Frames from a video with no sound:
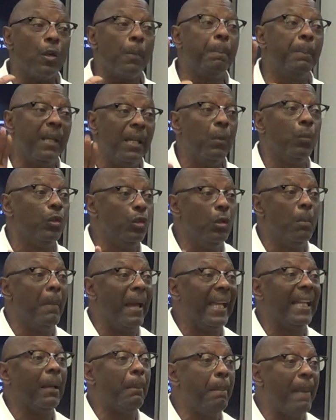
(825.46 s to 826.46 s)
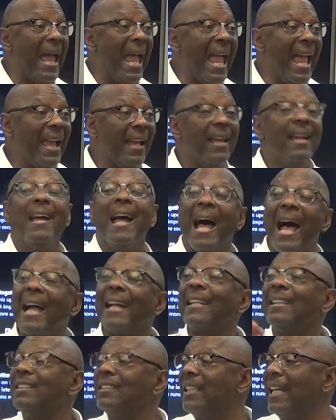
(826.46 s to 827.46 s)
to be, when you make it back, I
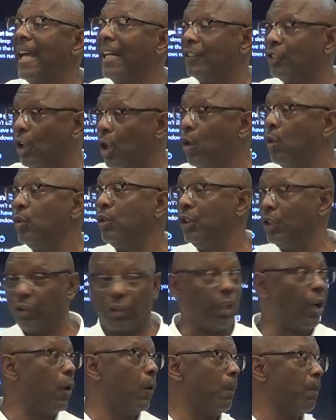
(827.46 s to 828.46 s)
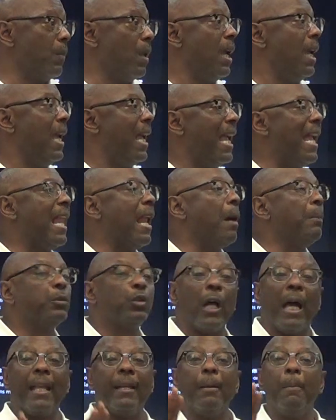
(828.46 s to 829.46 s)
can say I told you so. And I'm
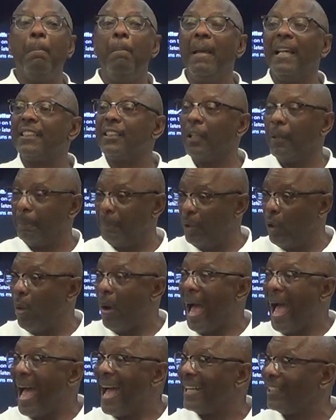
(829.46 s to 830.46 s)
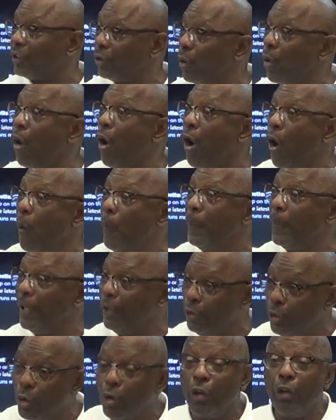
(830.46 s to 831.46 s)
trying to mess up your high, so hopefully
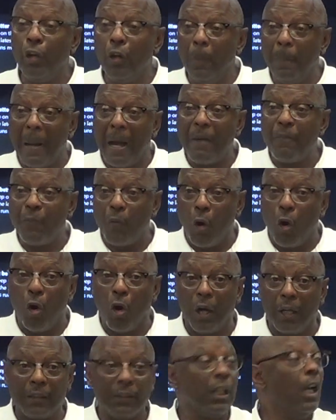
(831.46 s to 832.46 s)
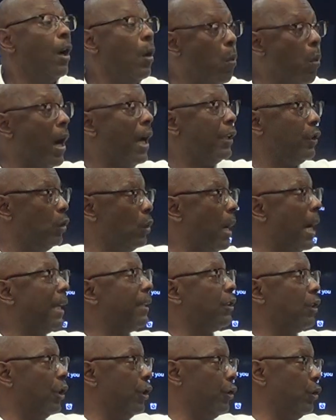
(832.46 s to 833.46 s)
you'll hear my voice while you're
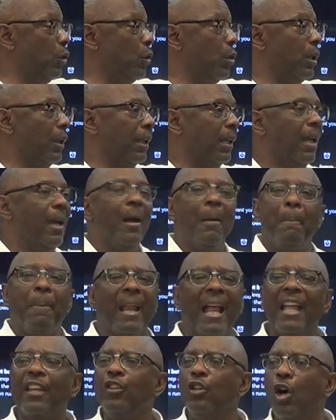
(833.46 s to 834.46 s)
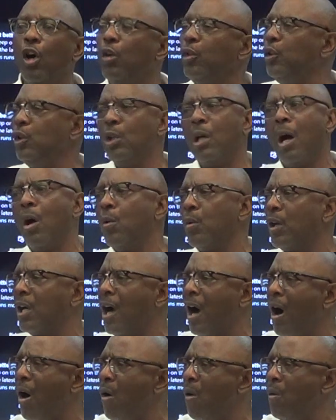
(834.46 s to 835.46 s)
out there doing it. But I know you're going to
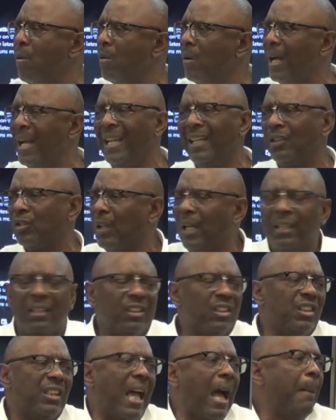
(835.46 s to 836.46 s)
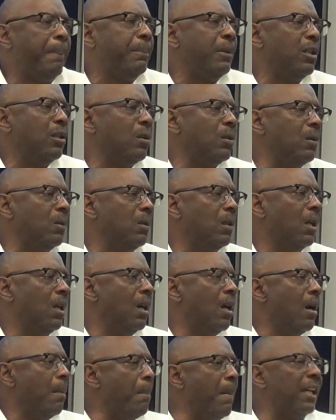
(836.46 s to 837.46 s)
go. I ain't trying to stop you.
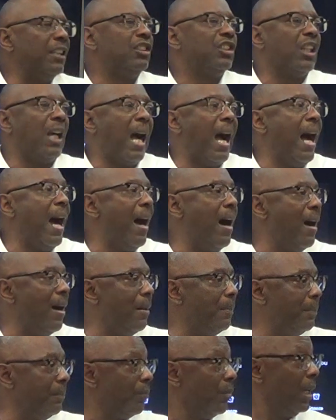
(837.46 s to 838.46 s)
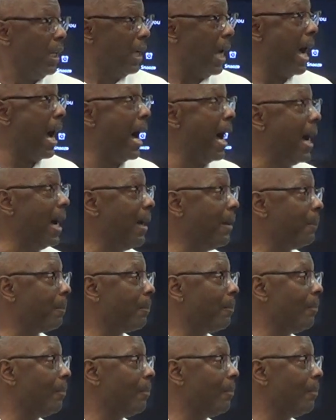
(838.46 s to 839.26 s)
My job, huh?